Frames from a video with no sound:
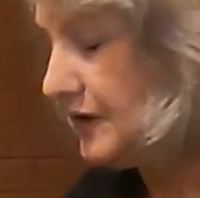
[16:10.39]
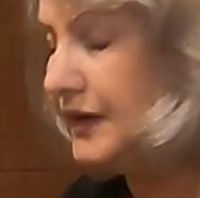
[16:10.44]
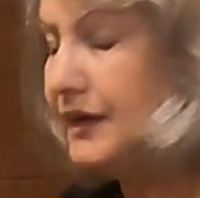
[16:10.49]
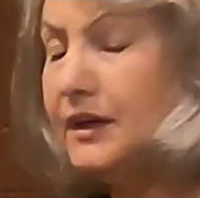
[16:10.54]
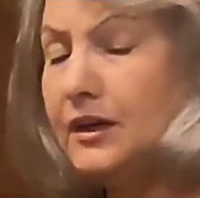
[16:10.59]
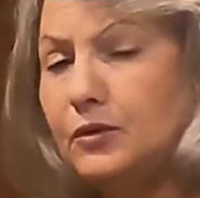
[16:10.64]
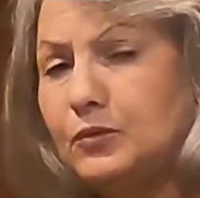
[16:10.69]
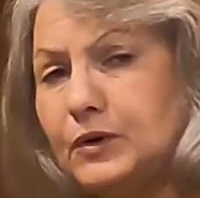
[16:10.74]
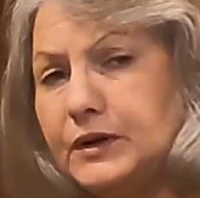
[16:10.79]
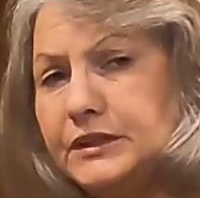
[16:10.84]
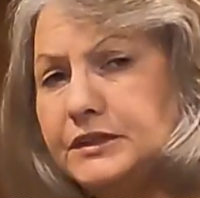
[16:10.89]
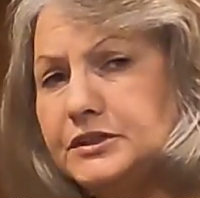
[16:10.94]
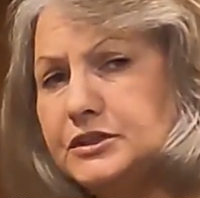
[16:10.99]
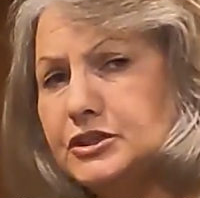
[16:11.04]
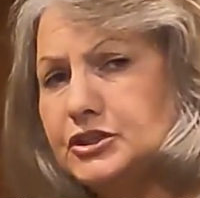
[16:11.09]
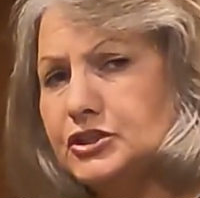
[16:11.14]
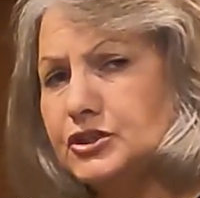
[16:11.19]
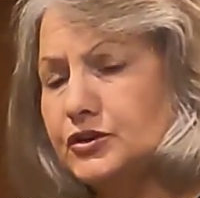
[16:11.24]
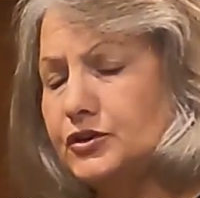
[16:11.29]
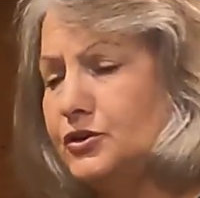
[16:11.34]
And I wanted to
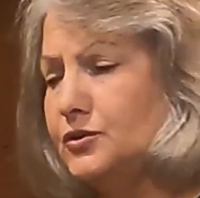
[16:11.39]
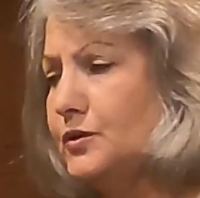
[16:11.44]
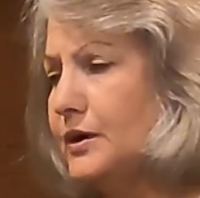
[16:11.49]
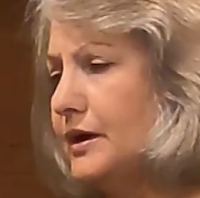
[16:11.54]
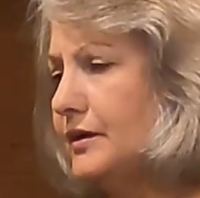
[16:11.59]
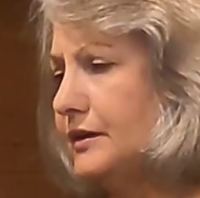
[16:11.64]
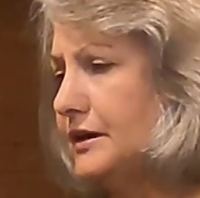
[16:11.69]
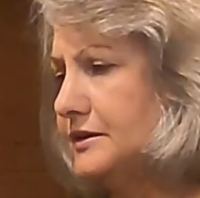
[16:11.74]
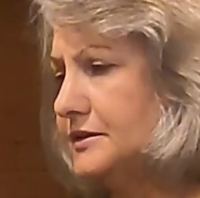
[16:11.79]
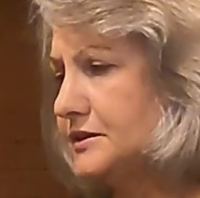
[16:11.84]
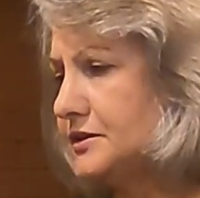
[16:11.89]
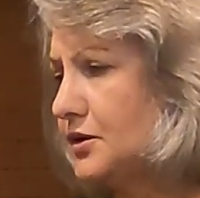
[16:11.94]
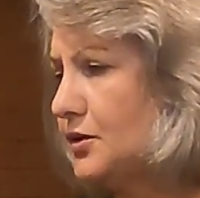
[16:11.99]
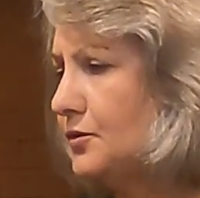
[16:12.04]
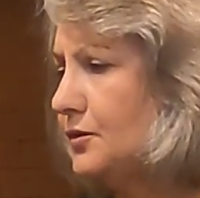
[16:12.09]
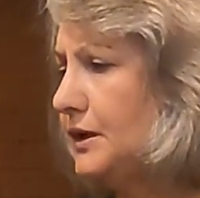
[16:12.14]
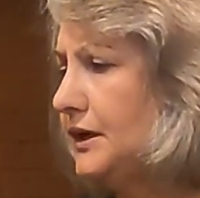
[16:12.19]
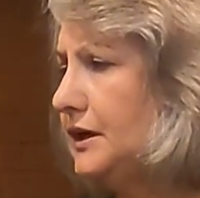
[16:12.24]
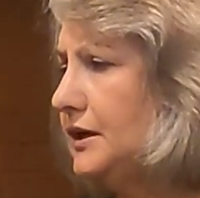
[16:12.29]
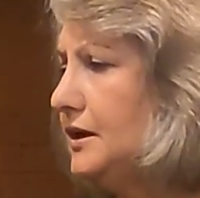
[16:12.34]
show you how that's
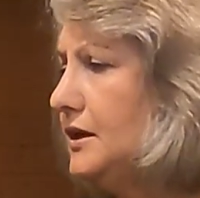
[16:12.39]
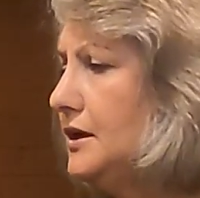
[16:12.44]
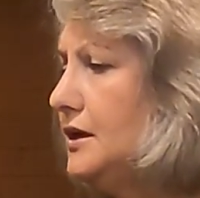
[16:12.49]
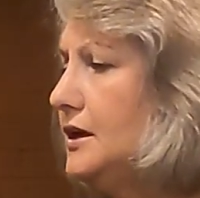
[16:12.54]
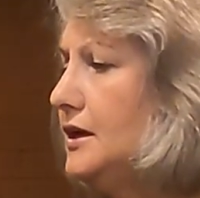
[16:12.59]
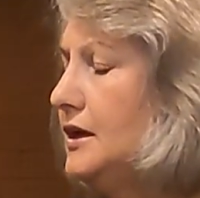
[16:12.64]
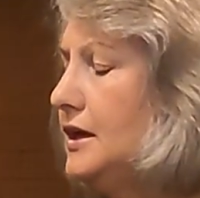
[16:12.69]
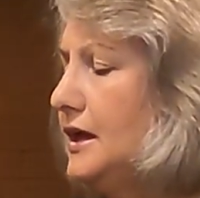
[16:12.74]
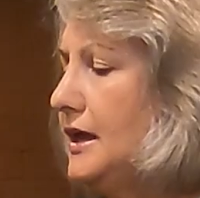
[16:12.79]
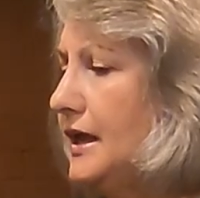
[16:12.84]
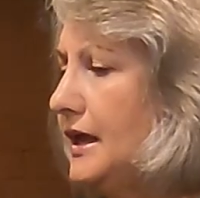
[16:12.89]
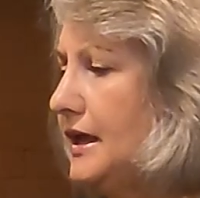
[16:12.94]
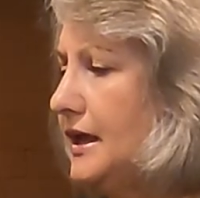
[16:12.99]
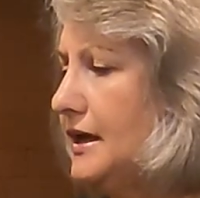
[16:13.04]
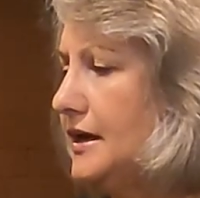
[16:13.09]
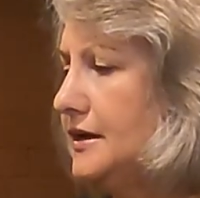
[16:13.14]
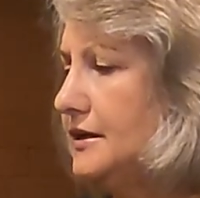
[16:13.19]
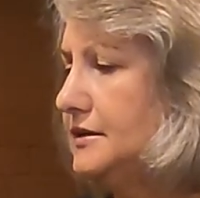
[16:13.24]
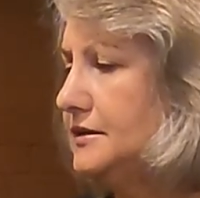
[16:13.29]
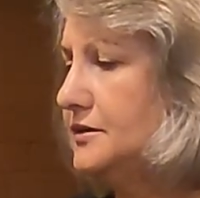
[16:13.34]
going
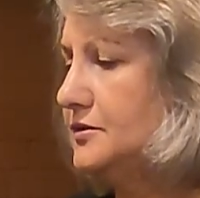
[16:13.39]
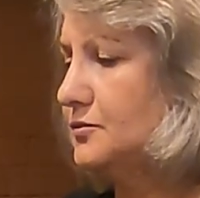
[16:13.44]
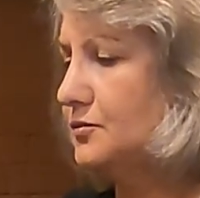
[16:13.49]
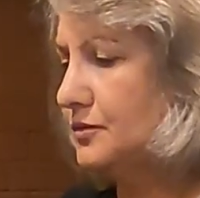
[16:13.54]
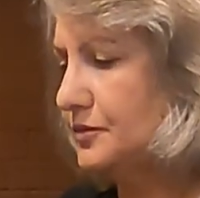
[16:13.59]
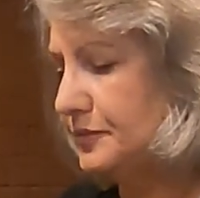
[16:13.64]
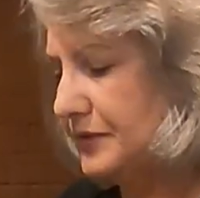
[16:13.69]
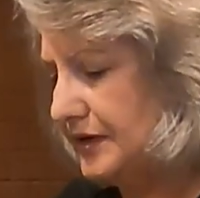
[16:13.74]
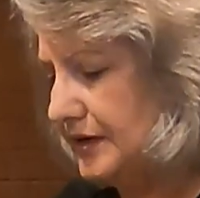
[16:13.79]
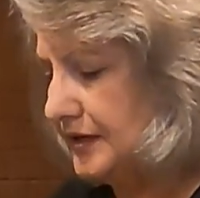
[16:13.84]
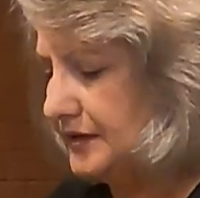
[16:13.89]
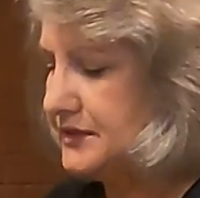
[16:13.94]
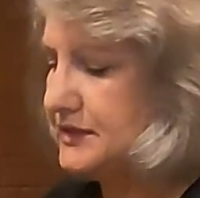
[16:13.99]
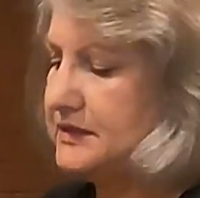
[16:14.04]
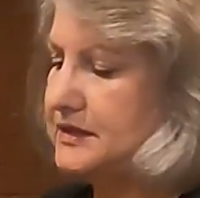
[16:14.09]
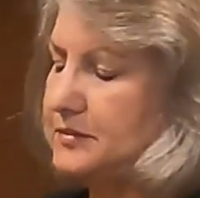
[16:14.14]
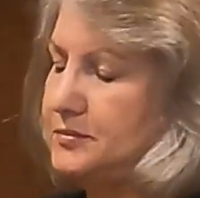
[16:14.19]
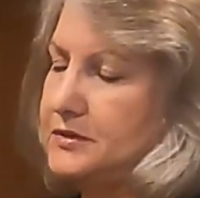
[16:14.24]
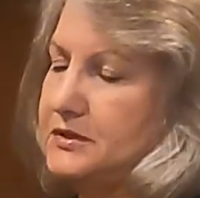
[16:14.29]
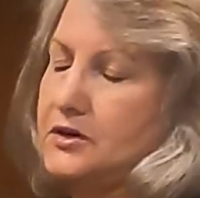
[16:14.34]
and what my next
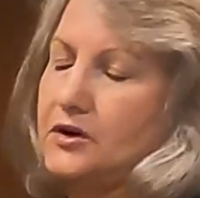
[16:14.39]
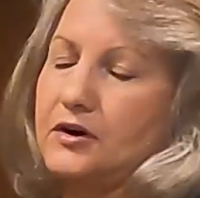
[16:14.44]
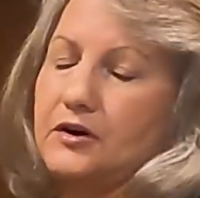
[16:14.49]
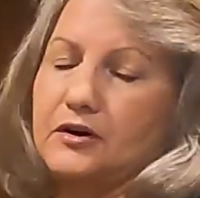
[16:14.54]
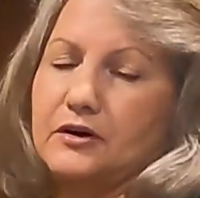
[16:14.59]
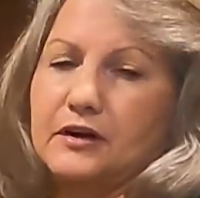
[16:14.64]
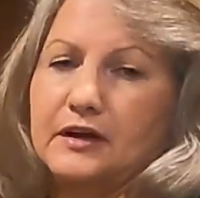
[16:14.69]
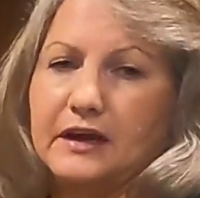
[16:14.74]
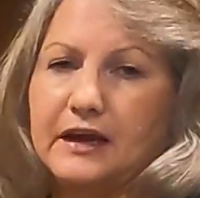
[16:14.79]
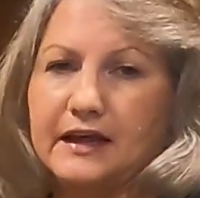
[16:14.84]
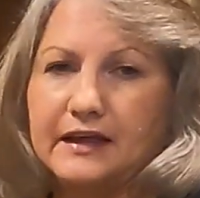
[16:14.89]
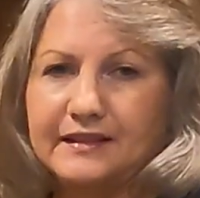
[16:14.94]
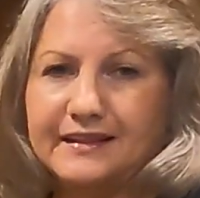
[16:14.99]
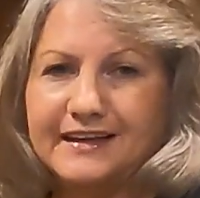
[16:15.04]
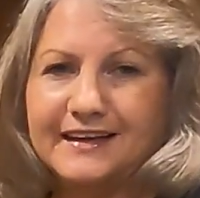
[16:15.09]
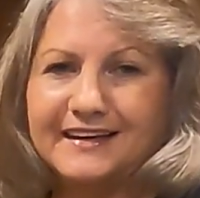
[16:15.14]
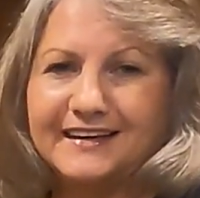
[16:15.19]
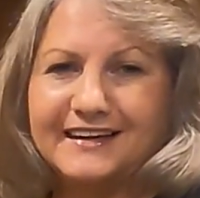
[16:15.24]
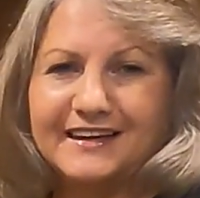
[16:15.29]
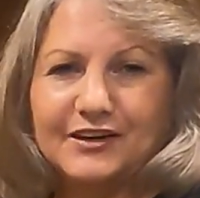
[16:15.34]
steps are, and
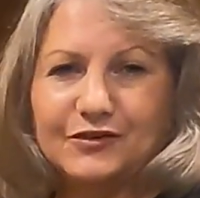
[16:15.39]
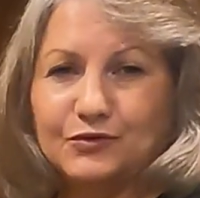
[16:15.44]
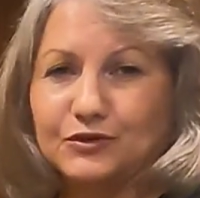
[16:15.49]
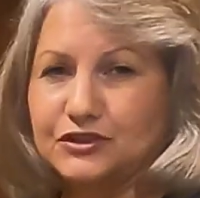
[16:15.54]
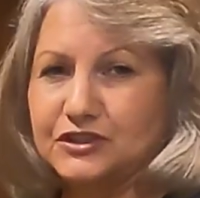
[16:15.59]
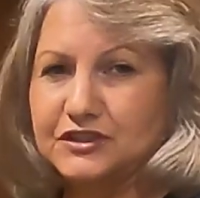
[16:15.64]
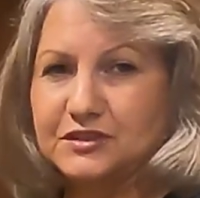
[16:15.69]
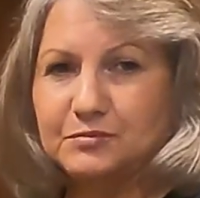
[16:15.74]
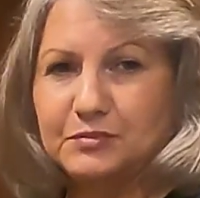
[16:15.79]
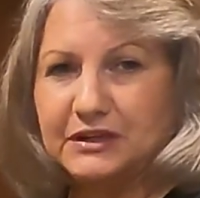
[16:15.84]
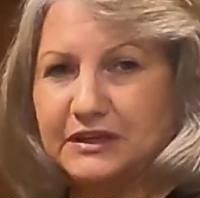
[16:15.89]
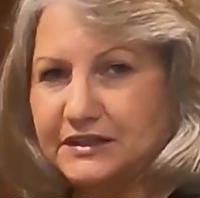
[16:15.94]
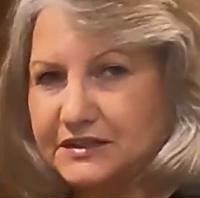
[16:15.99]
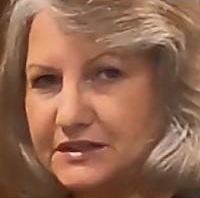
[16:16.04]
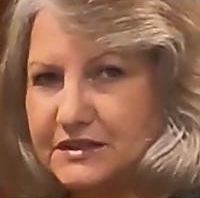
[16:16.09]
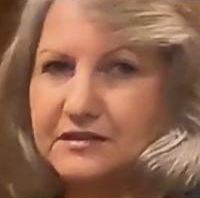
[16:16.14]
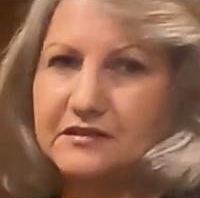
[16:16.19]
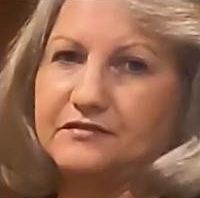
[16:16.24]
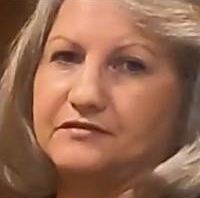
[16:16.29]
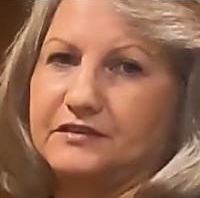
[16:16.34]
then it will just be
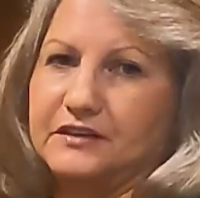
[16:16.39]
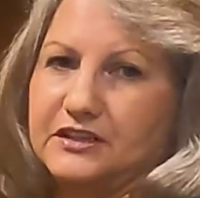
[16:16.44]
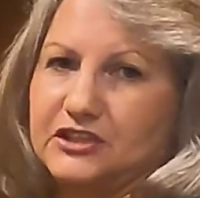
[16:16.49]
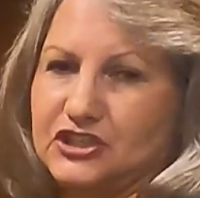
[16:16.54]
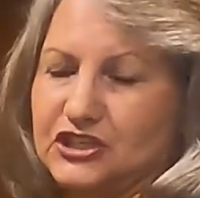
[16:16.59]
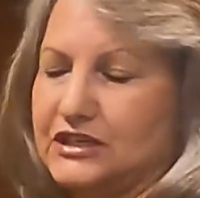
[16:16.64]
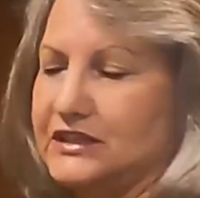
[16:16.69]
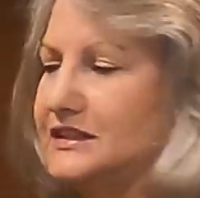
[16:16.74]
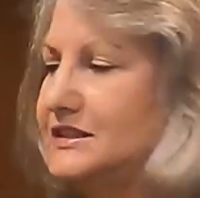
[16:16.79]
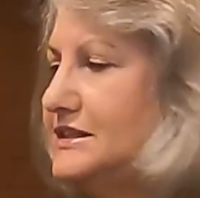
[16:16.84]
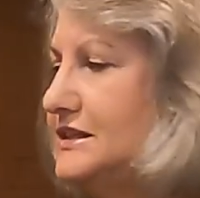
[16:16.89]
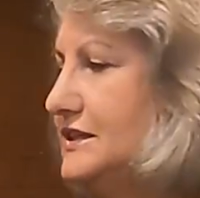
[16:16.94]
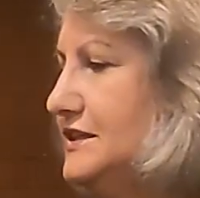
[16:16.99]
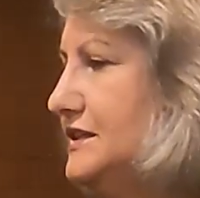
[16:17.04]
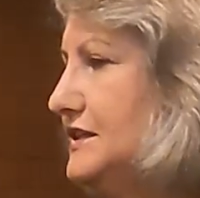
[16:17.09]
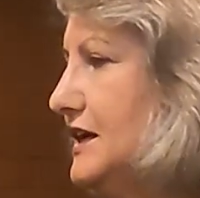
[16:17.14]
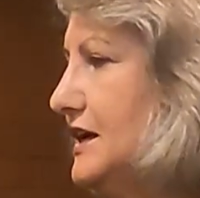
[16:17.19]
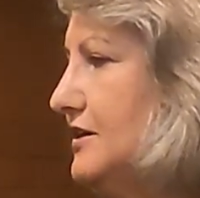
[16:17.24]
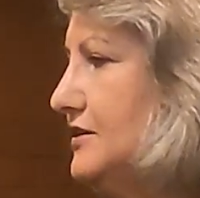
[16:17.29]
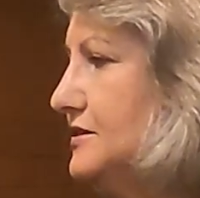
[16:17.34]
into the finishing
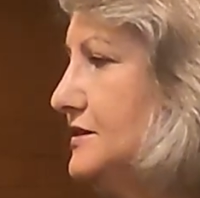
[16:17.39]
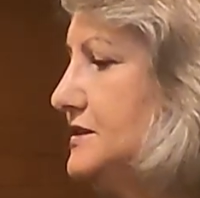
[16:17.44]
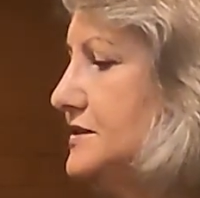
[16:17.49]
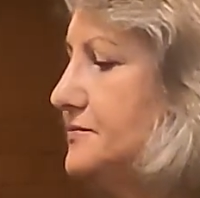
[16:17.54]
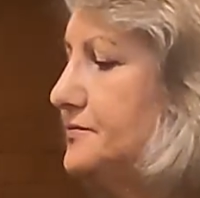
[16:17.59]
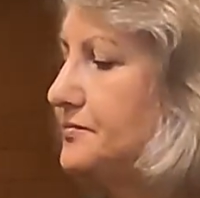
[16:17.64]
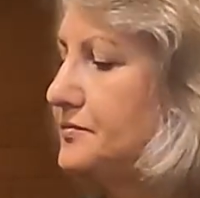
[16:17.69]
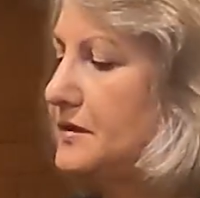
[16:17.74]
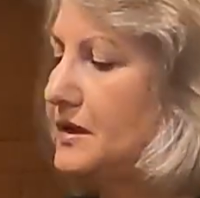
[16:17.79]
details.